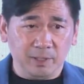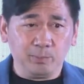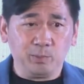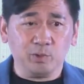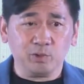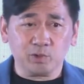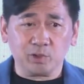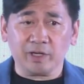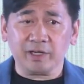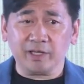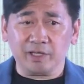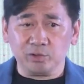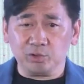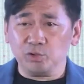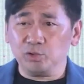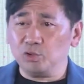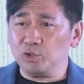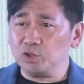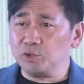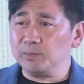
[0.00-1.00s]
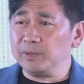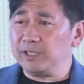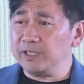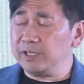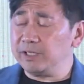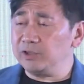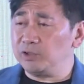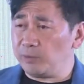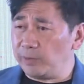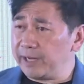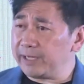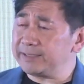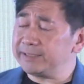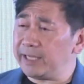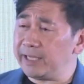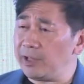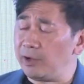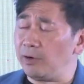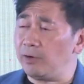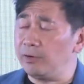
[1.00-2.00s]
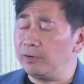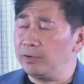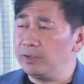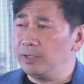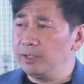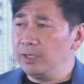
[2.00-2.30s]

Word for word: people try to introduce me direct sale.